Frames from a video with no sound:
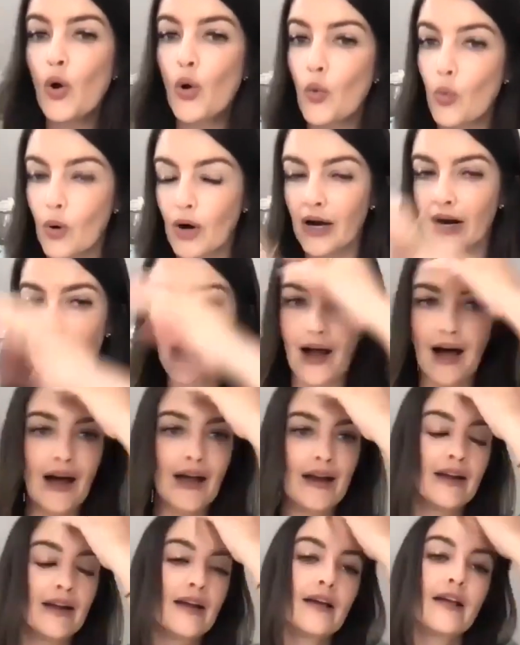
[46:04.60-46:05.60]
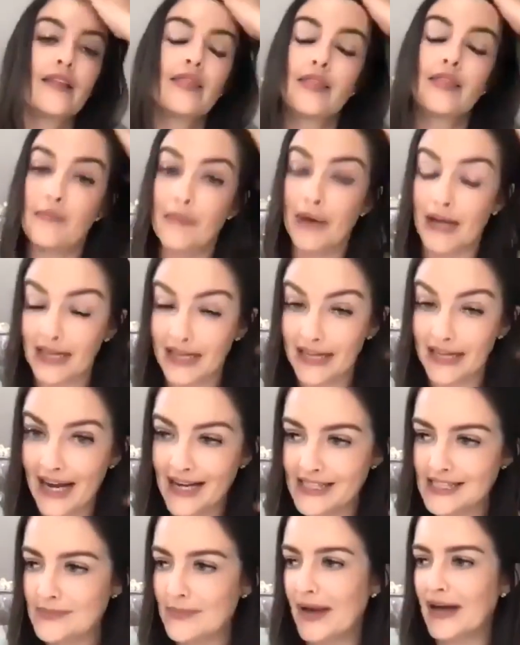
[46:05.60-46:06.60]
work on the money
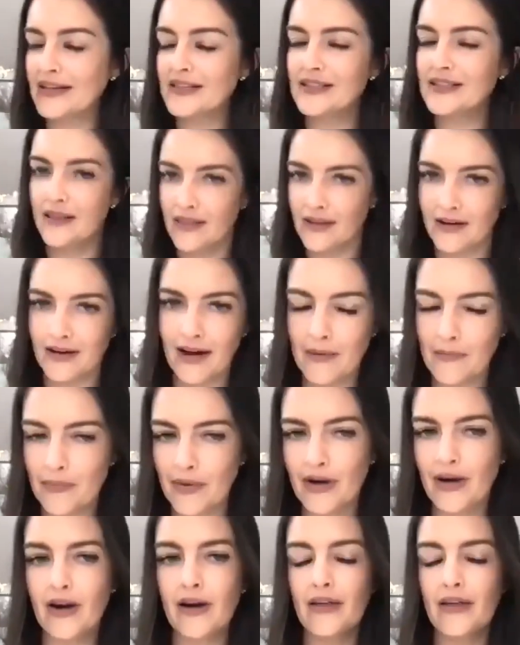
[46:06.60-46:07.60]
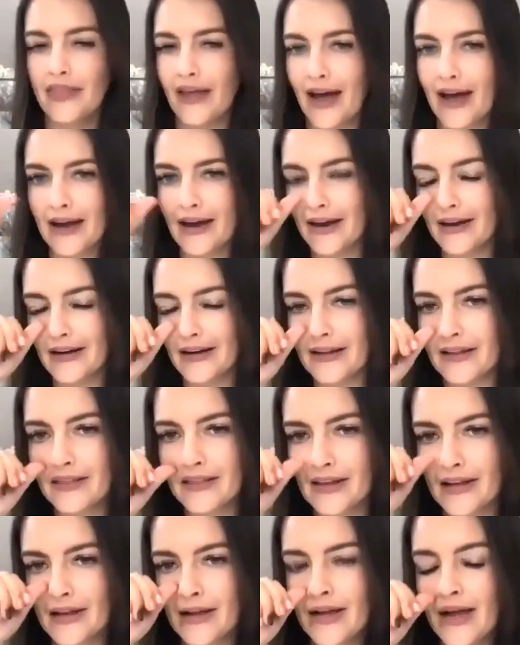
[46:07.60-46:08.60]
aspect, the number, that kind of
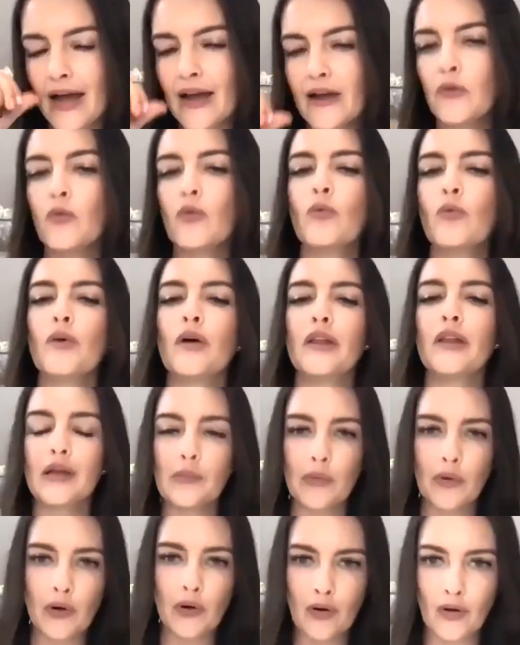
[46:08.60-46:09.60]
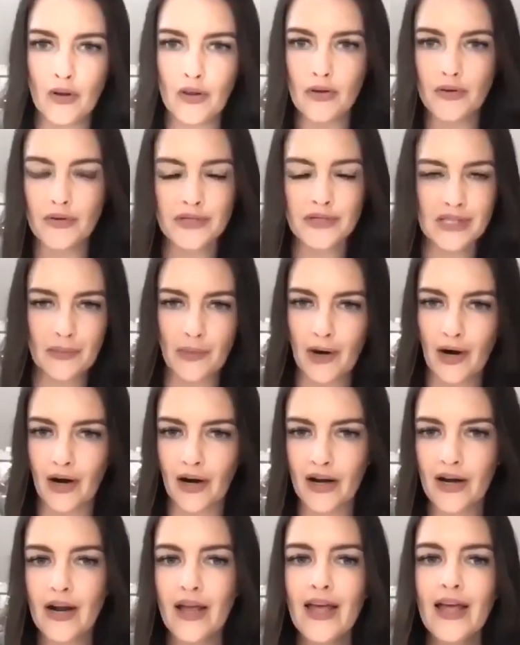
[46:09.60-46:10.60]
thing, and really pull those
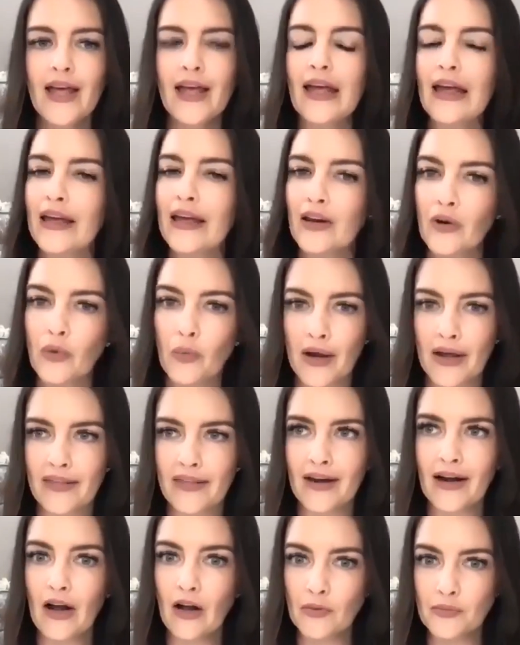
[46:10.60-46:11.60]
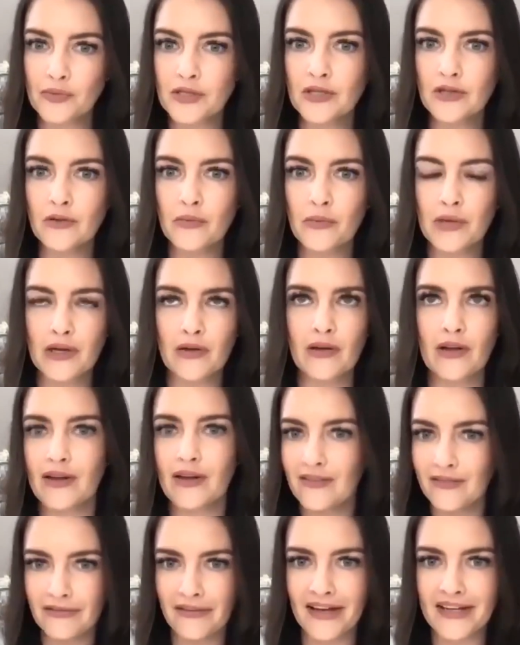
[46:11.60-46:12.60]
apart in a way that helps you be
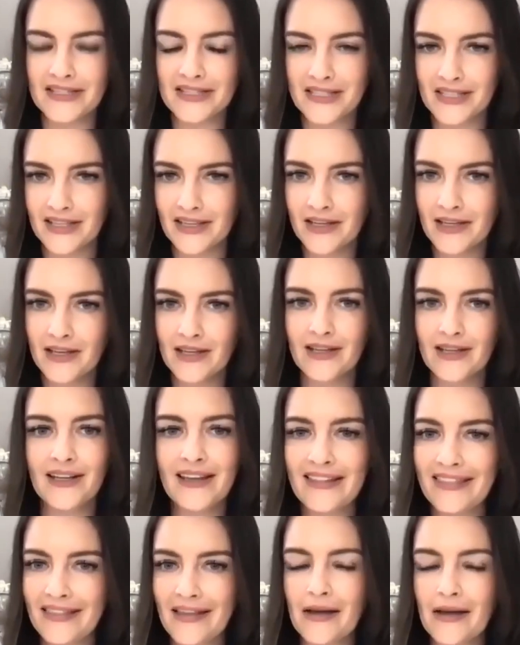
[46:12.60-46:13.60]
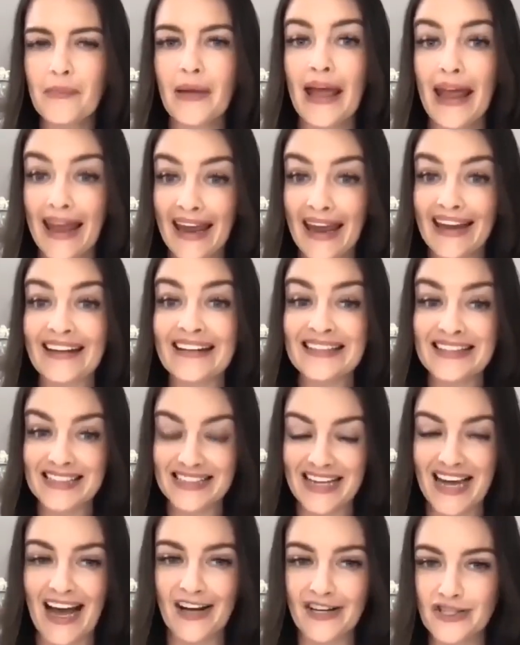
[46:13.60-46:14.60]
invested in them and
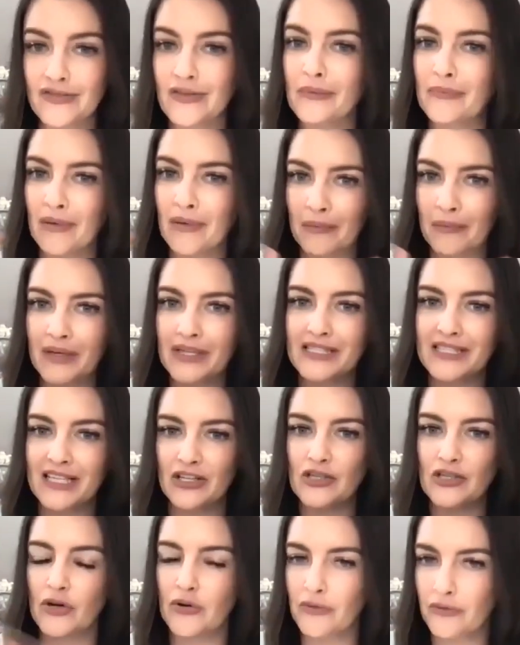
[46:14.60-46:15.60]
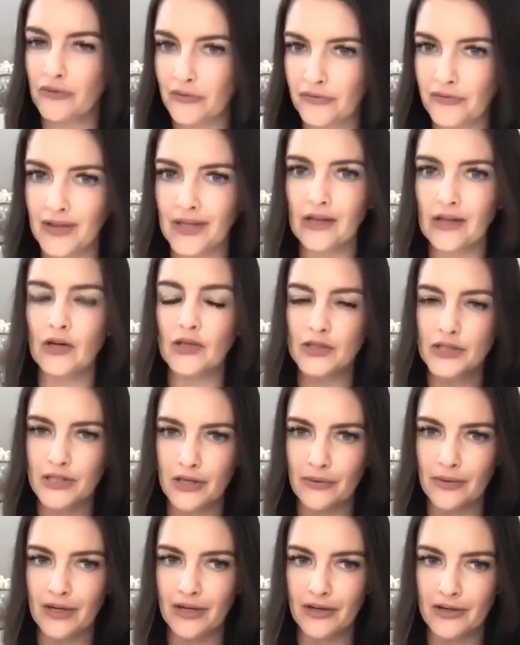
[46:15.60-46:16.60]
detached from them because they don't feel
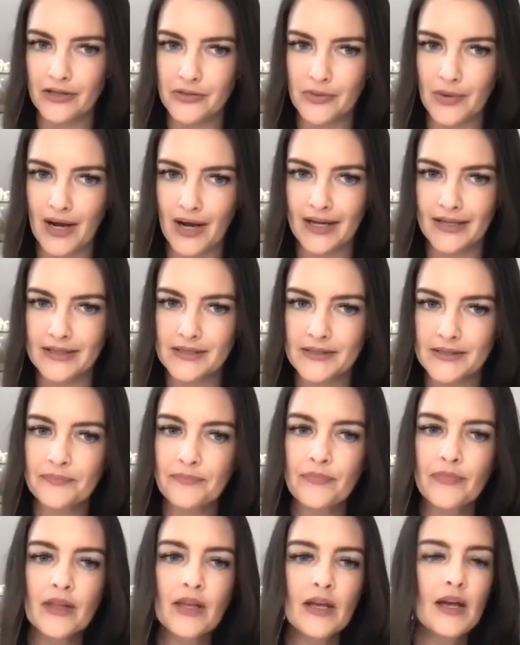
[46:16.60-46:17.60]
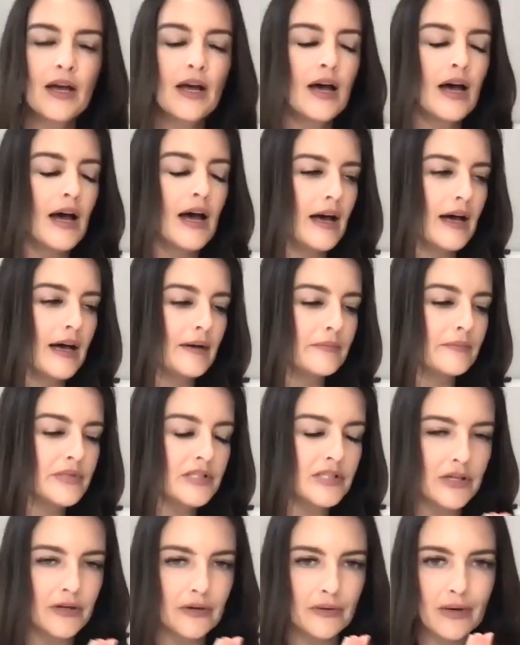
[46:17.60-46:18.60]
so intertwined.
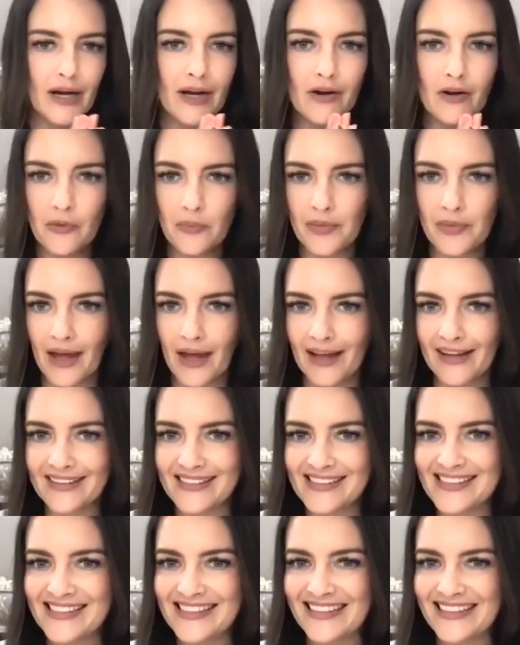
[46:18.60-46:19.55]
So I hope that's